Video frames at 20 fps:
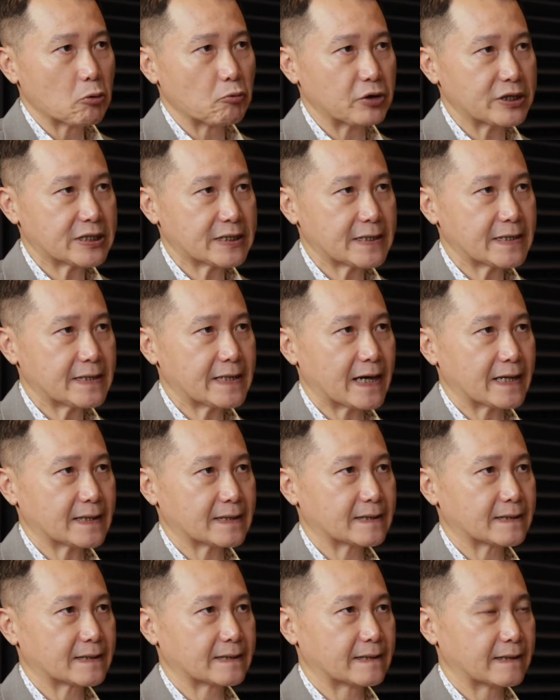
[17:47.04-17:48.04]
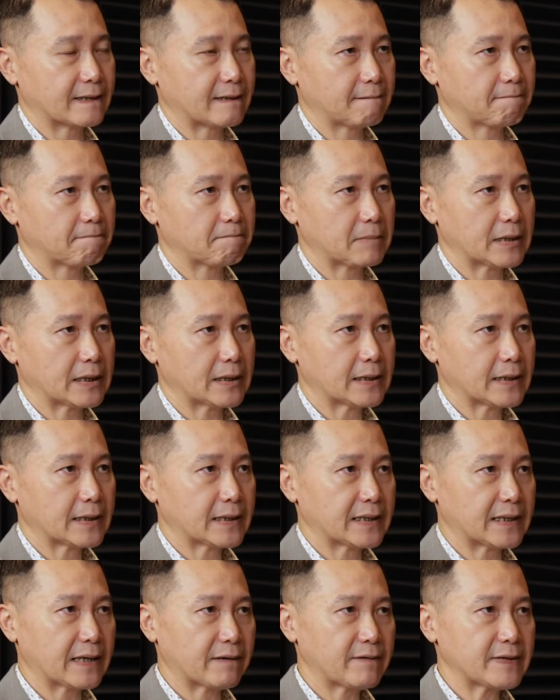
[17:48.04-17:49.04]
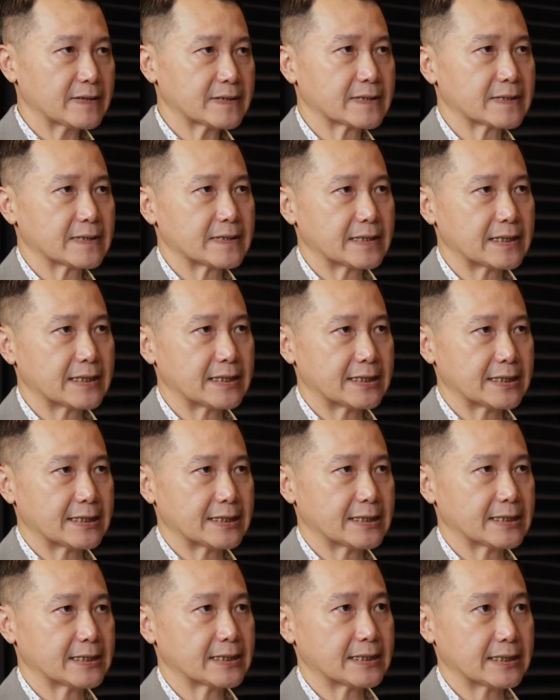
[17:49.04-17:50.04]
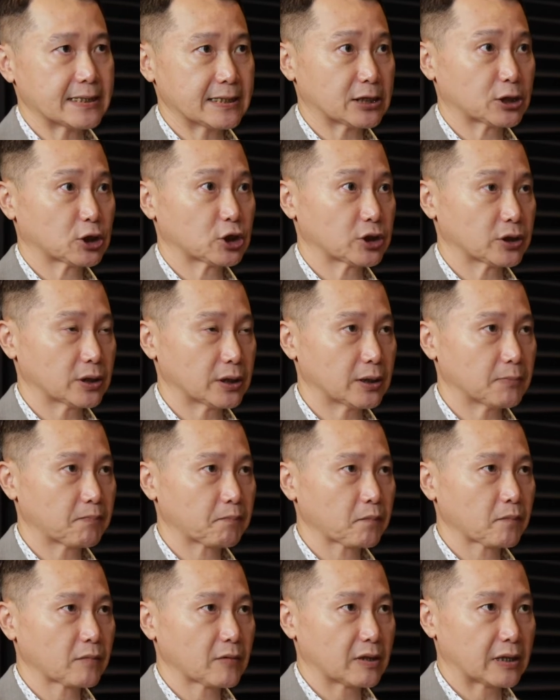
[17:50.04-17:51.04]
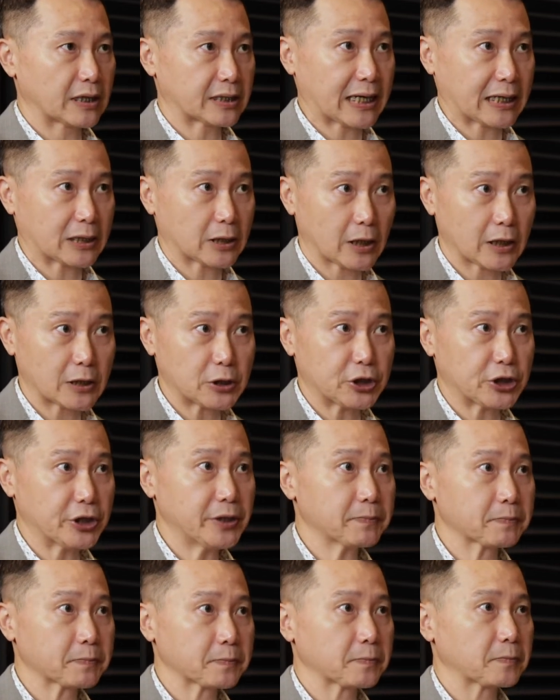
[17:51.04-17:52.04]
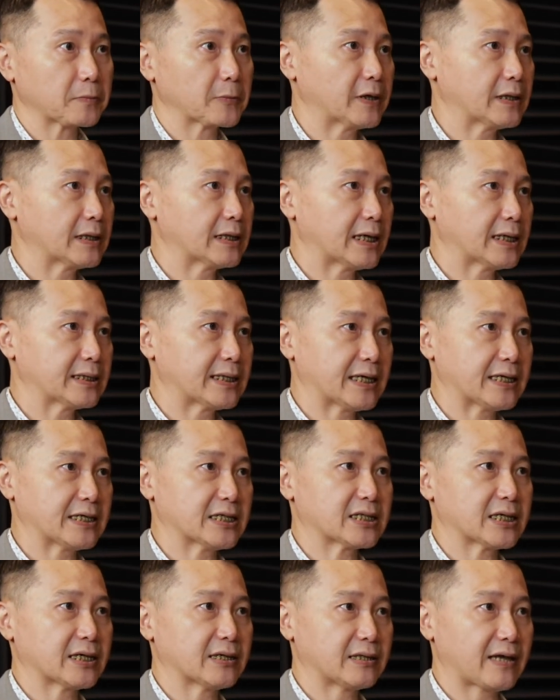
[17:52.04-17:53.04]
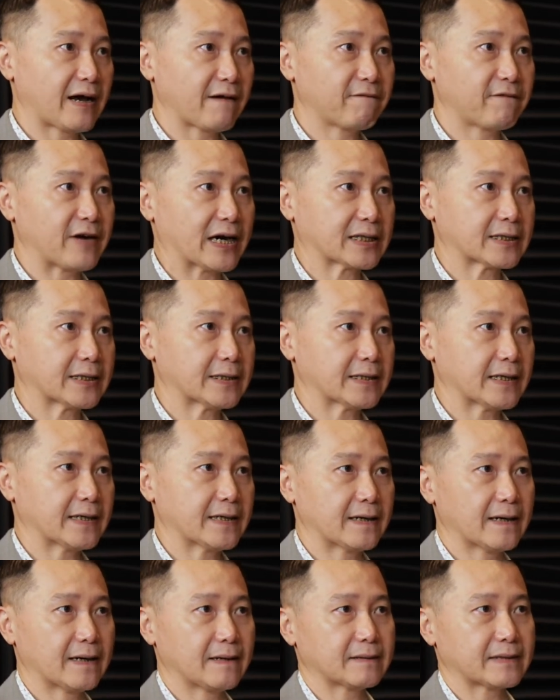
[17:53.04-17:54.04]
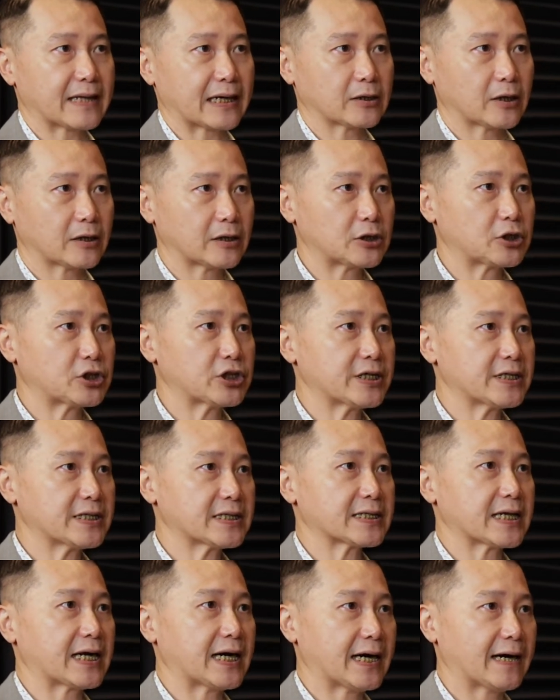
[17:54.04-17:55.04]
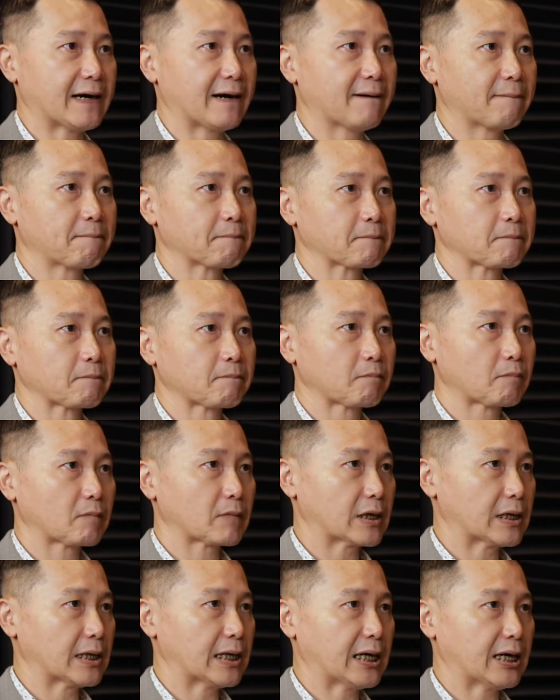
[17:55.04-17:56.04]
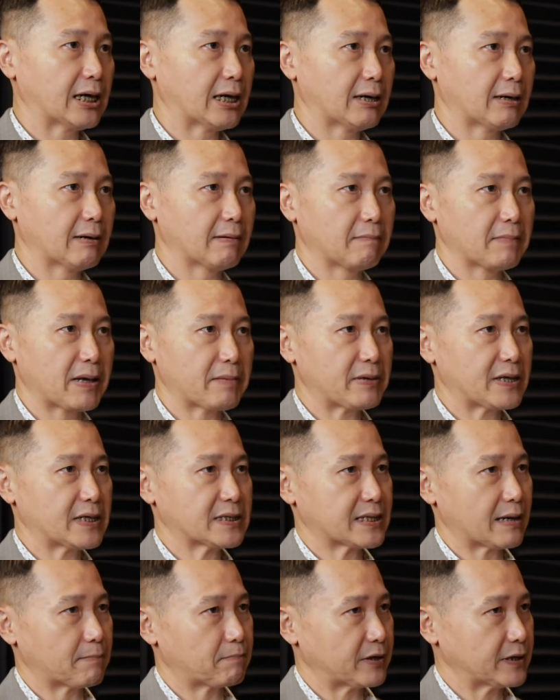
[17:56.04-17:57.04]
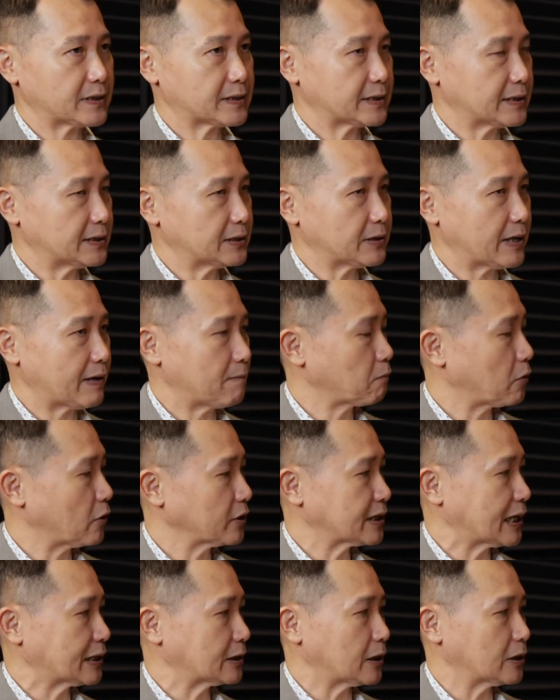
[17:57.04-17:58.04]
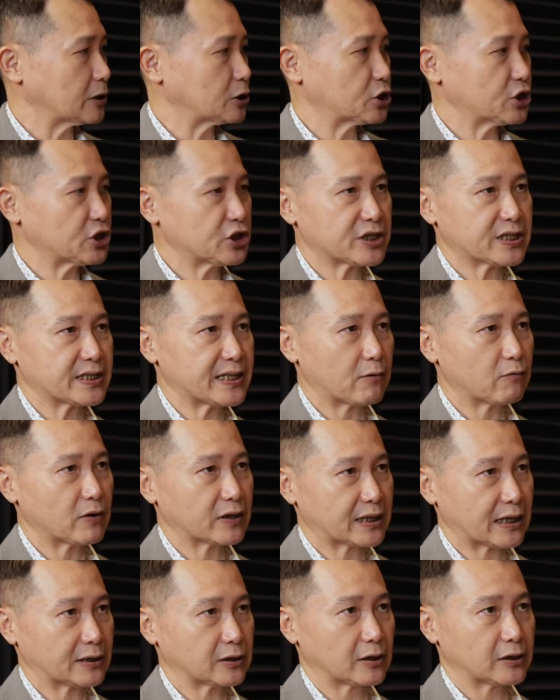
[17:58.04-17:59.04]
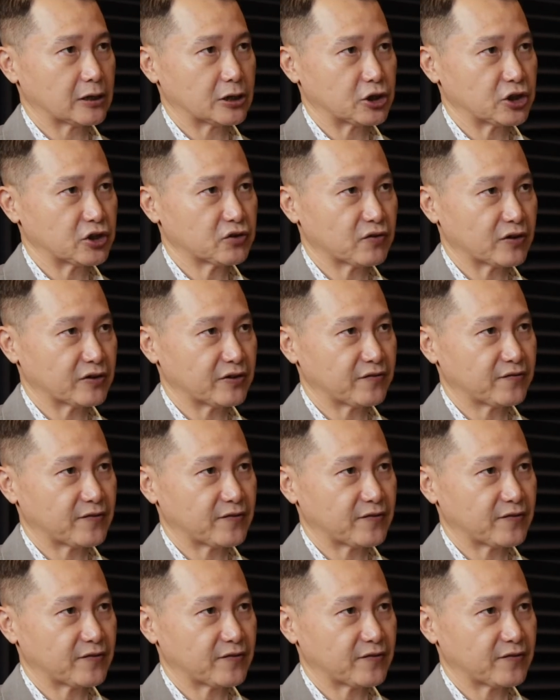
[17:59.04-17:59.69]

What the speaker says: We see that there is the technology, right, that is diffracted, and technologies are maybe separated into endpoint technologies, network technologies for